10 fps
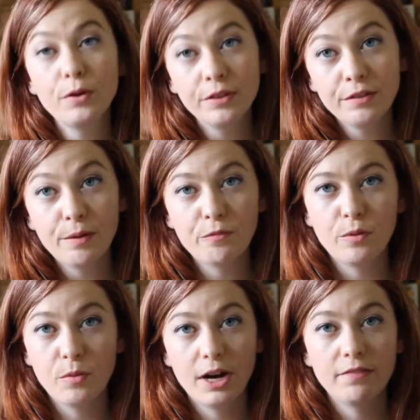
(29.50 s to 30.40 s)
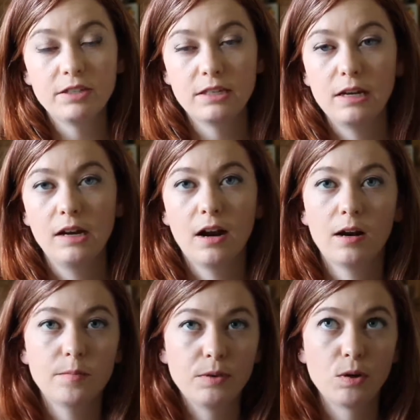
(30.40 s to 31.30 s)
Both of them, from what I've seen,
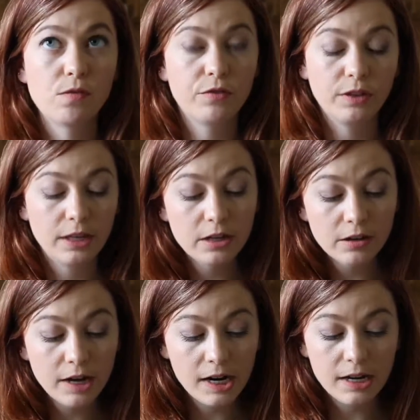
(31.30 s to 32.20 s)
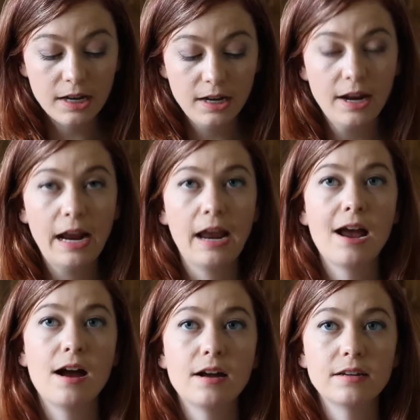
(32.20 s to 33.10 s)
are beautifully curated,
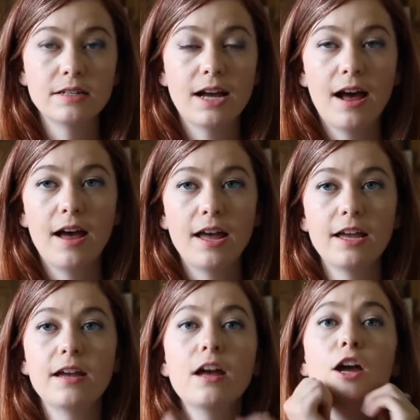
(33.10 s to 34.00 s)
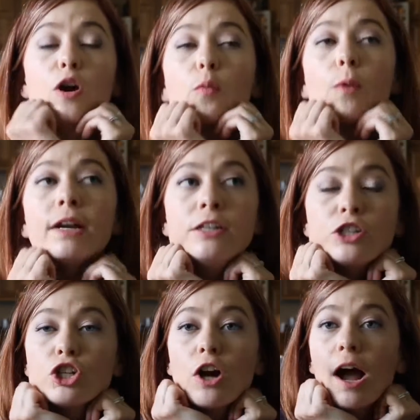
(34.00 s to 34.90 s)
and I wanted
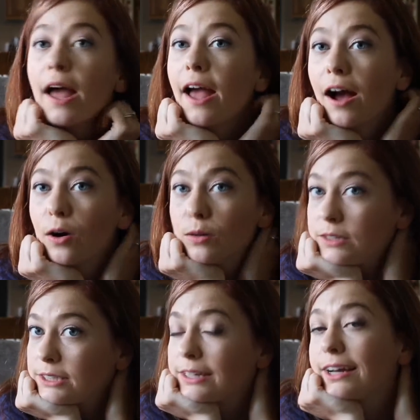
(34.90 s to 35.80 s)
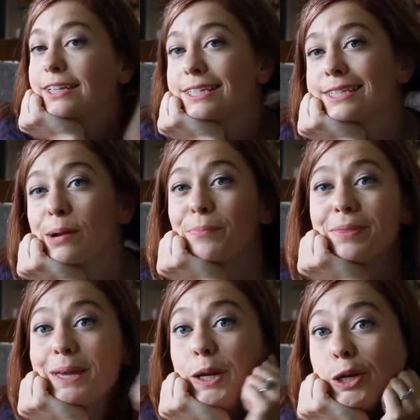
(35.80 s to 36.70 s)
to try out
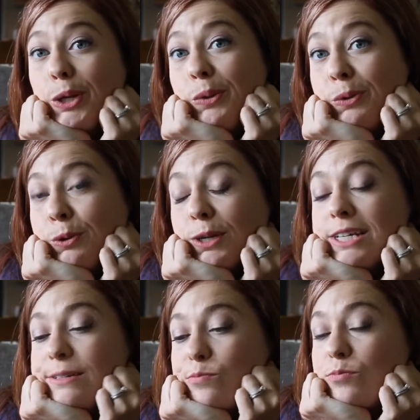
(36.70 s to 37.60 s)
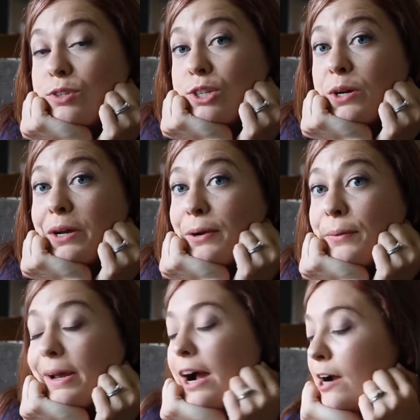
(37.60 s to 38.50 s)
something new. So here
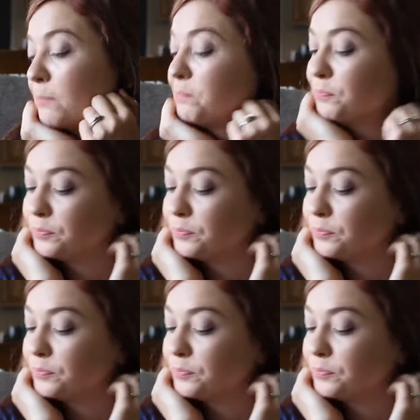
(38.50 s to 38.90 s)
we are.